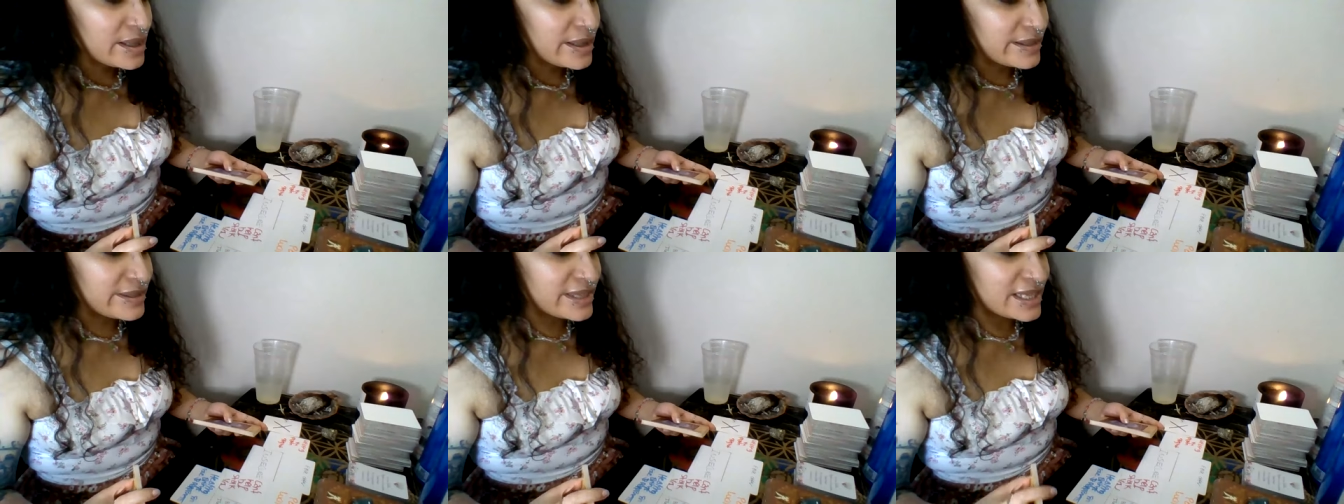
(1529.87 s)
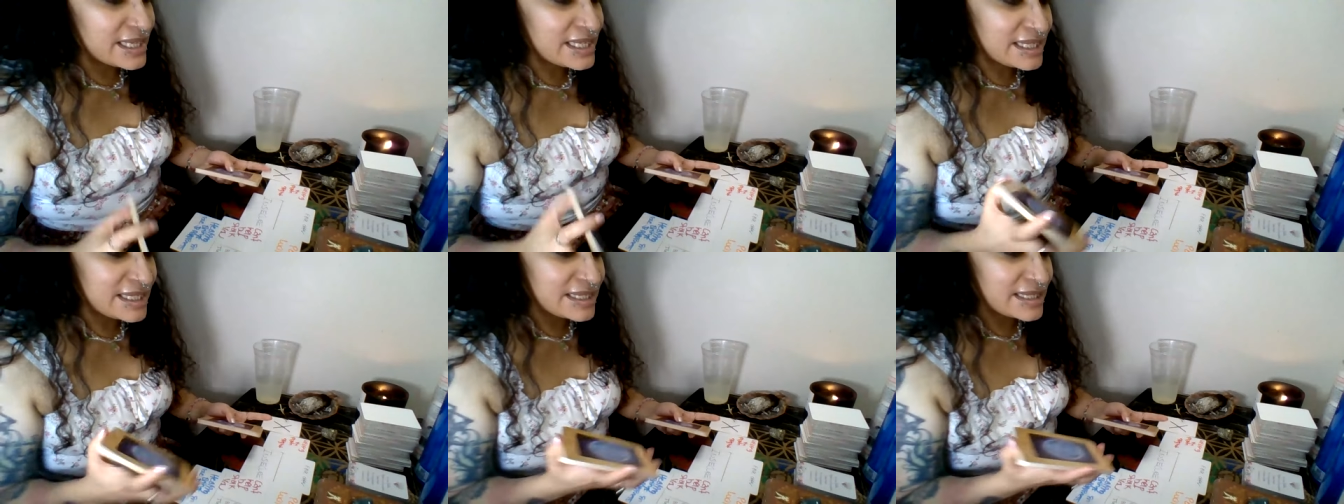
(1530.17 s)

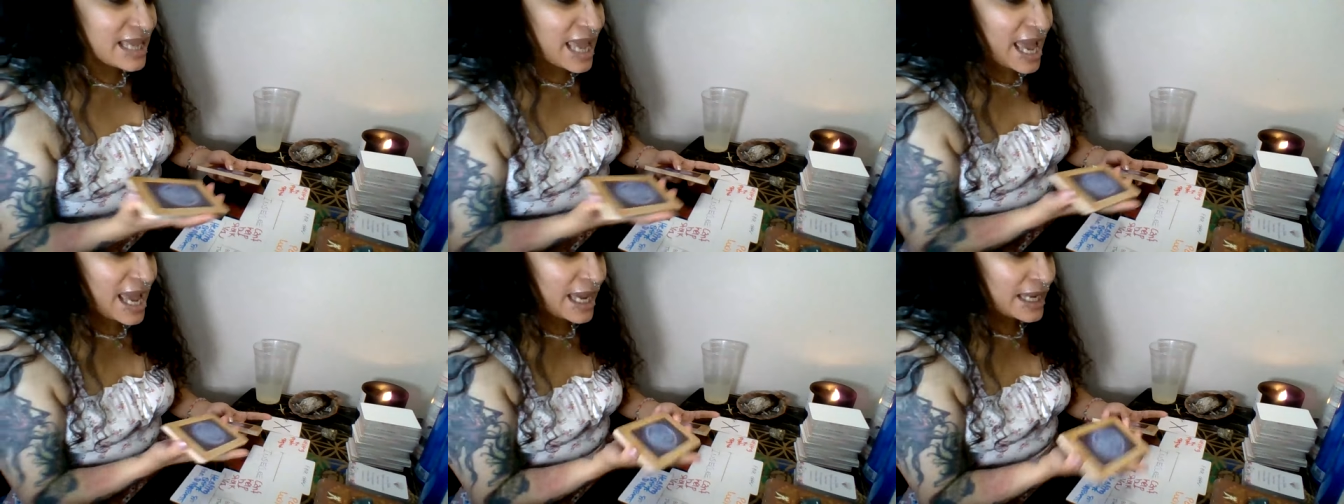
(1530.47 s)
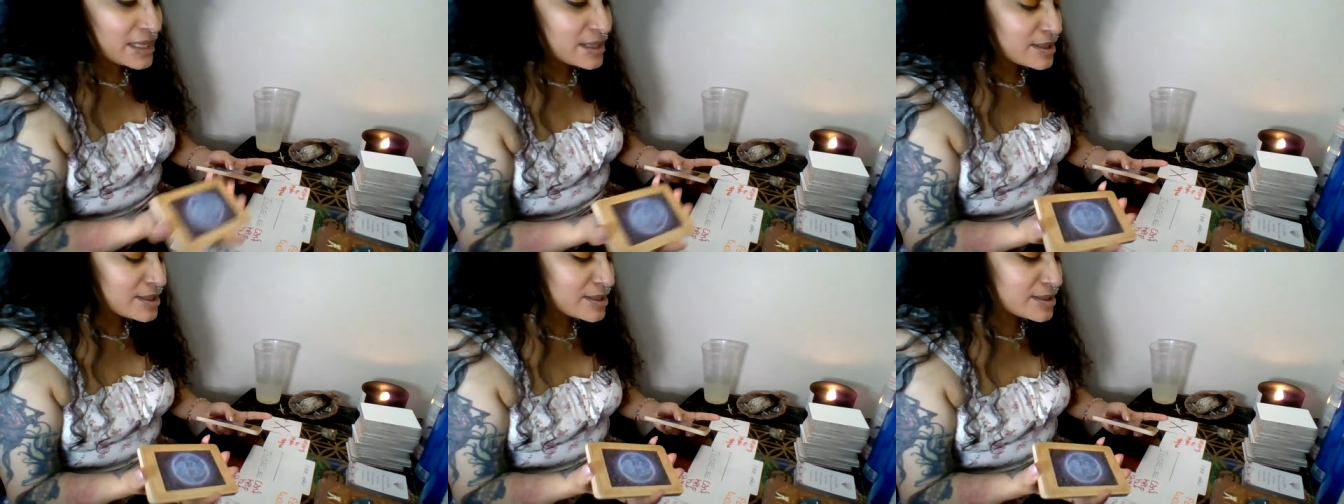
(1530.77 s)
this
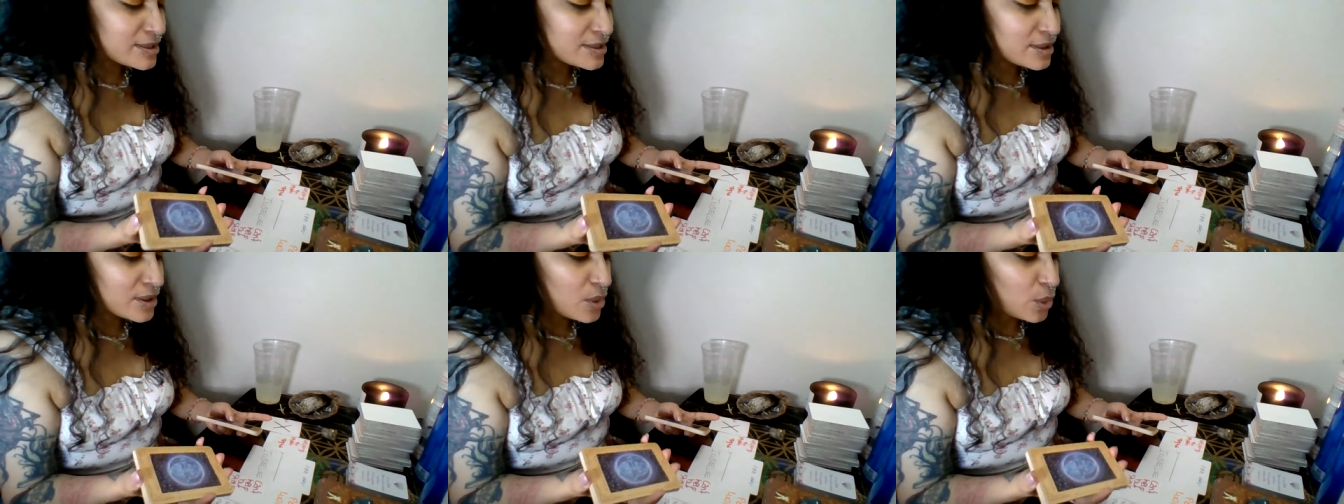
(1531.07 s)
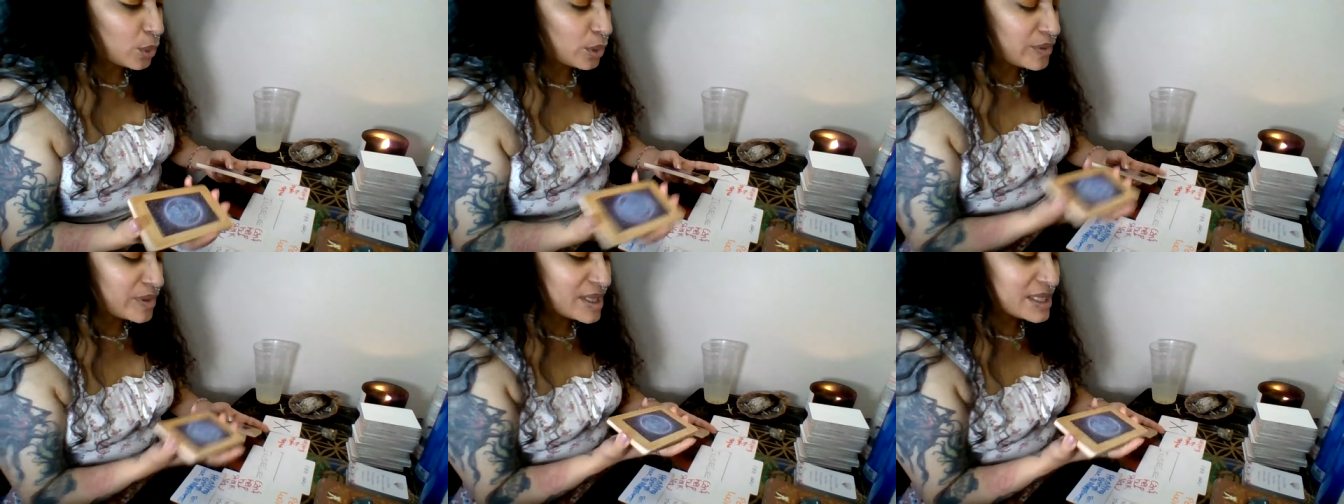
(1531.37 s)
ex
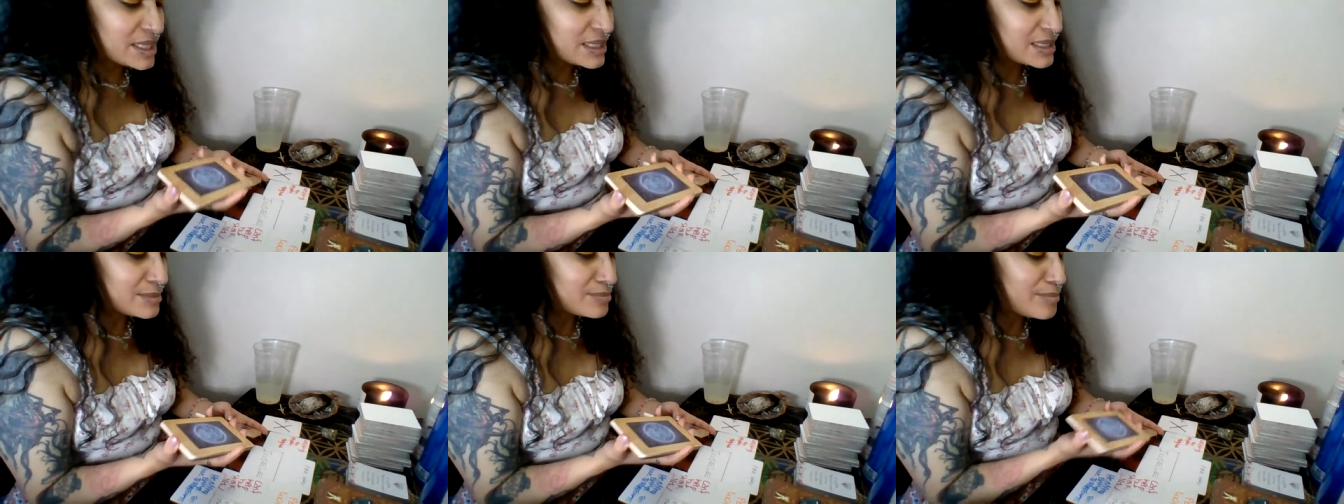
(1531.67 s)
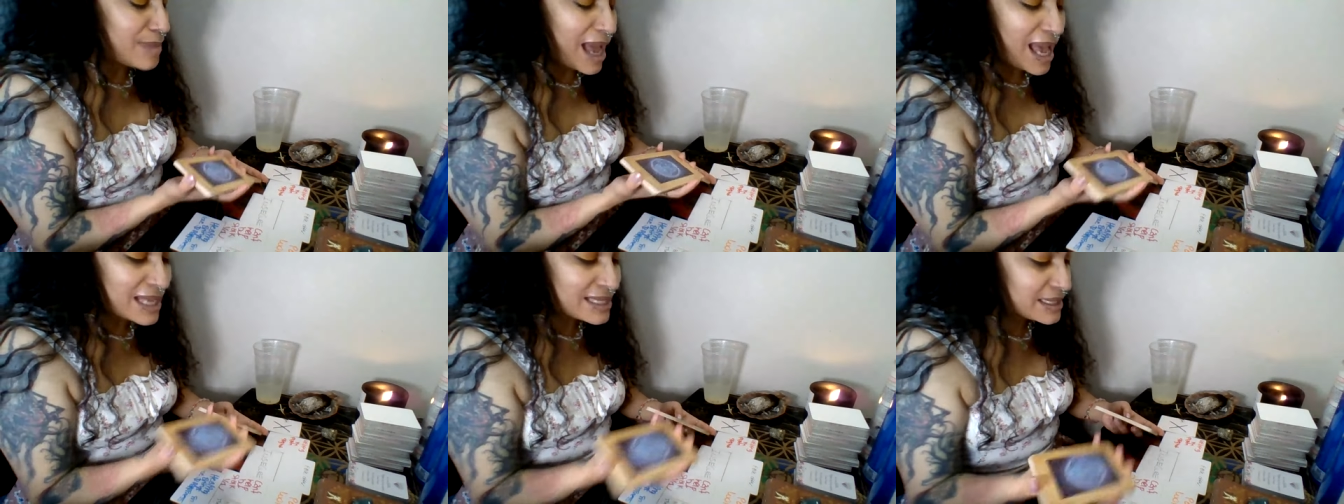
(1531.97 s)
or this
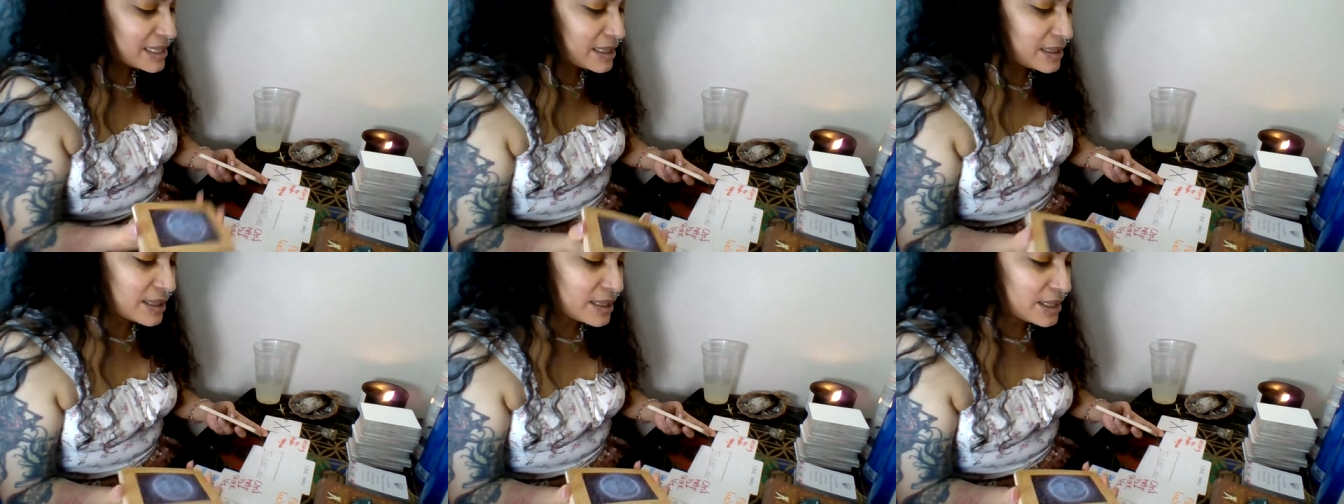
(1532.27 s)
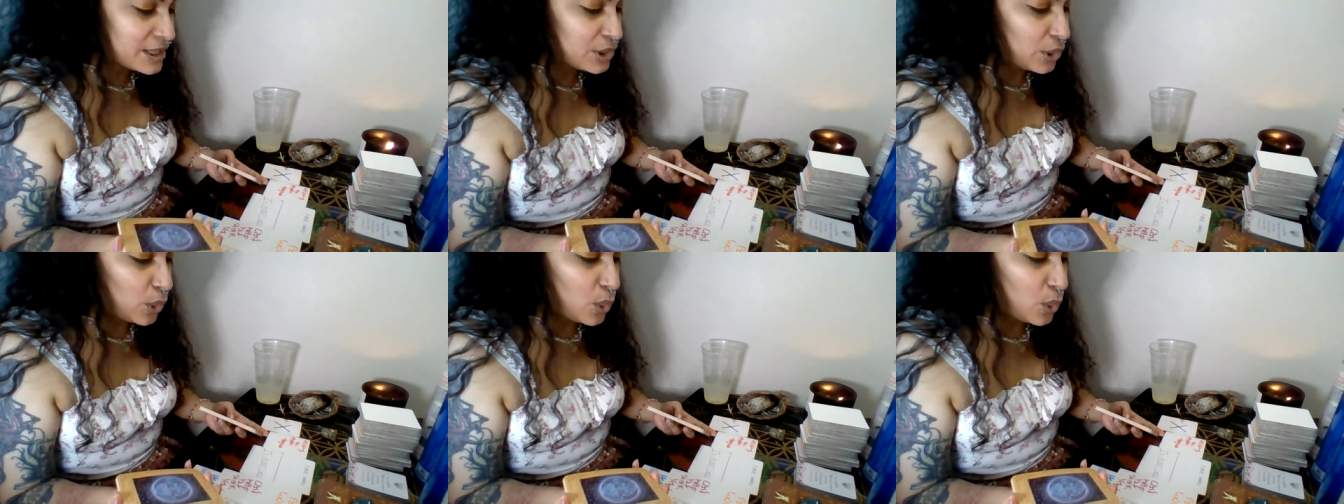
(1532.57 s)
masculine